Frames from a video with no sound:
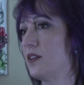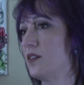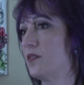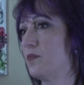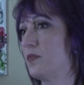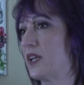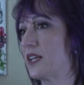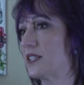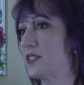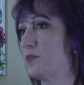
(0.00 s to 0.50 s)

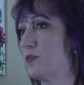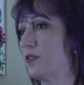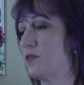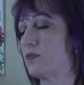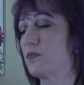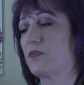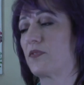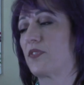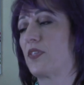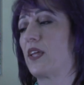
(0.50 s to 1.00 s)
makes me
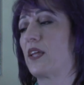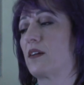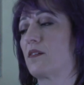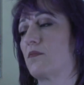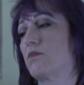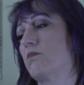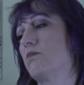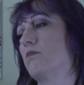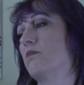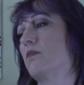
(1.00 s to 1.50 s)
think,
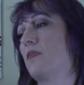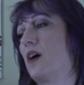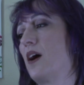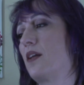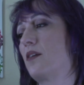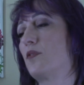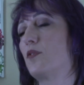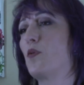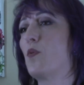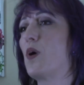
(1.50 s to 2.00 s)
I
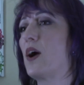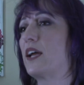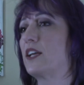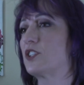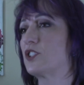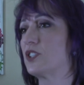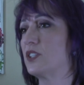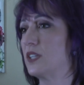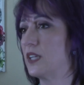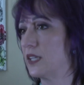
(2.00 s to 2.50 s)
don't know why I
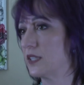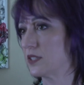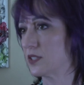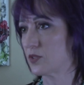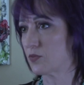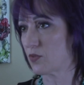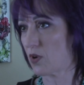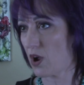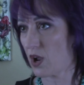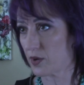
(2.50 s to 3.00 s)
should need
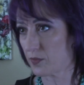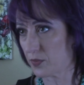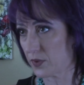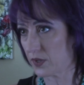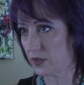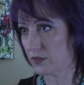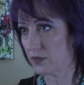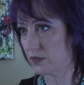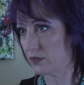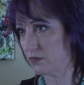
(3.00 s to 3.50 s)
this rock,
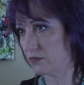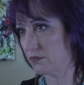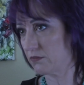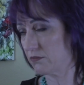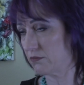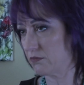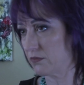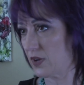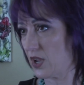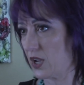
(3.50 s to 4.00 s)
but
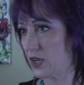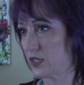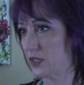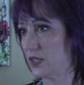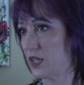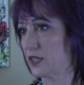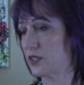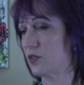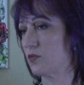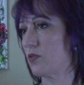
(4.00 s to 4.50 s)
I
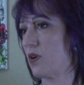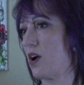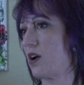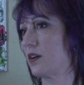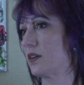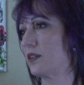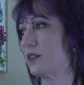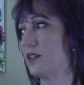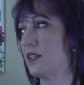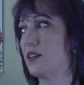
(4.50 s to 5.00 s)
collect the
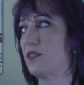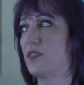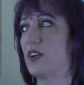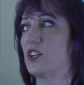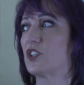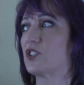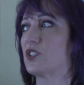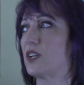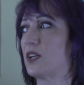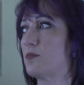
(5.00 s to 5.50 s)
rock. And then
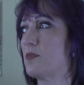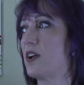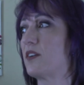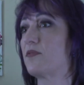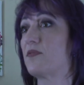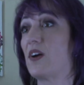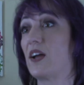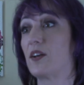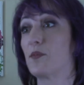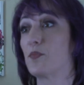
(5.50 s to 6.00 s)
eventually I might
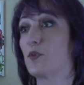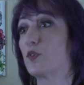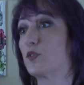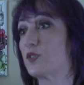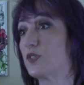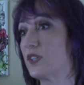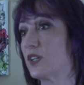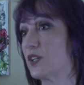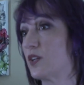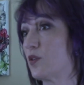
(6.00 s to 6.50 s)
find a
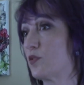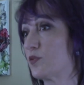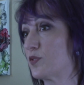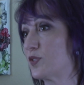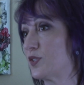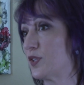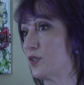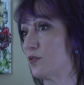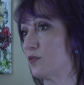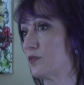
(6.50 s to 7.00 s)
person it goes
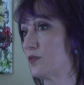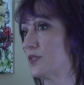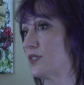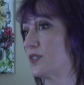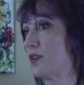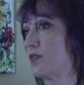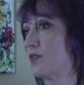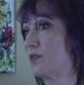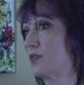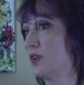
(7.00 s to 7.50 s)
to.
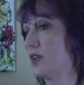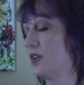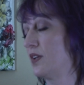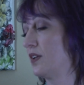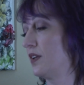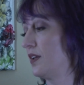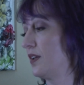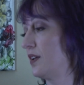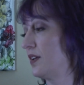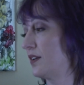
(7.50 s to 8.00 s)
So
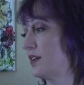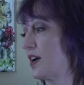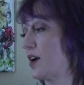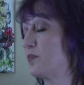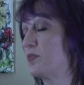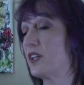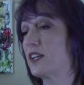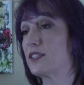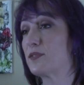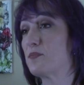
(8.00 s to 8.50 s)
God
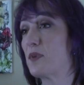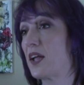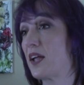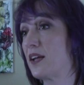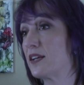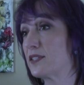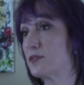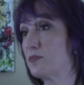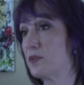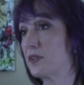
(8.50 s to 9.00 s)
bless my
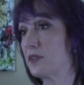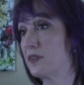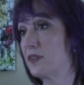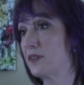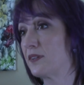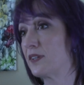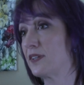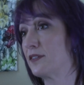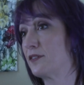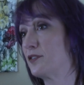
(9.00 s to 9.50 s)
husband.
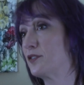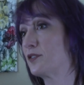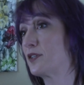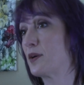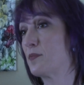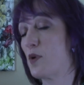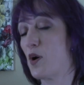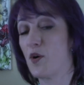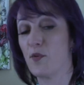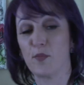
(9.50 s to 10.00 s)
He'll
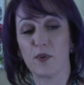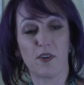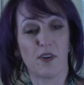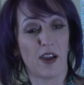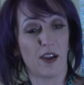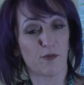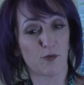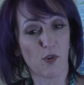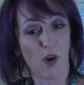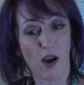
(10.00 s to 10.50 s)
come home and I'll
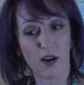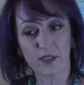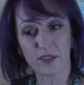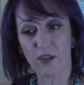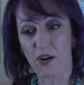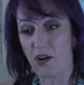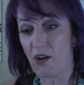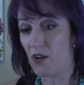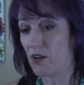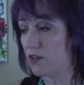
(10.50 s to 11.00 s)
have rocks
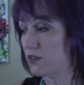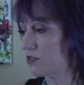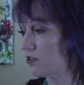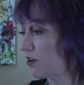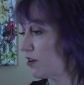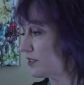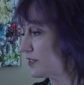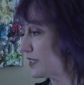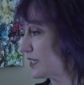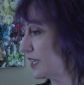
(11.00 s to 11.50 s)
all
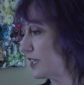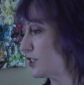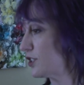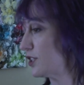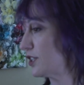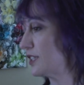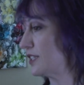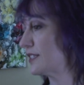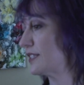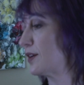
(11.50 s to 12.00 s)
across the
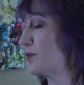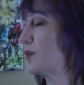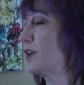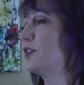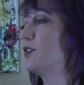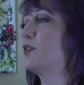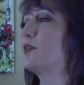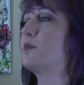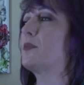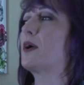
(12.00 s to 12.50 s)
kitchen. He's like, what are you
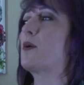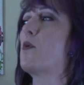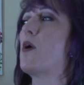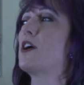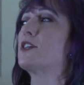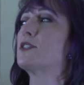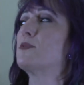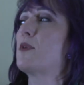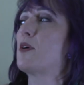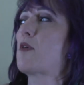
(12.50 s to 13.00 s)
doing? I'm like,
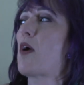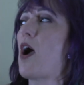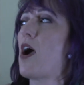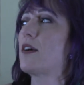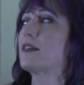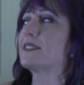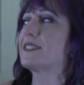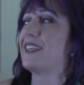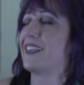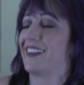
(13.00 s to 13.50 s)
washing my
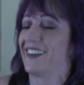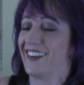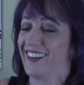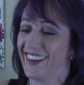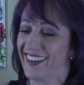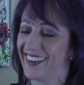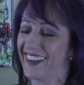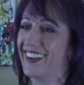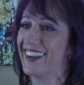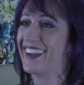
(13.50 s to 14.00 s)
rocks.
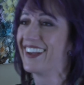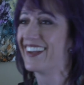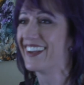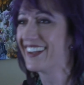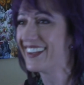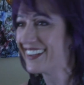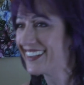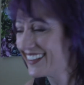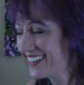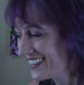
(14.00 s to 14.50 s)

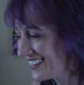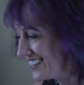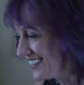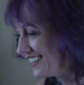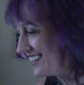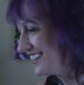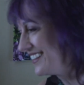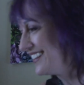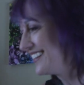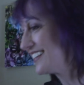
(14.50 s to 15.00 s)

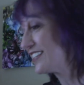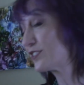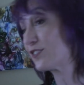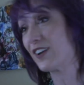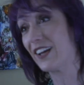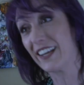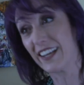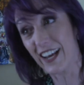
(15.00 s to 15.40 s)
It's great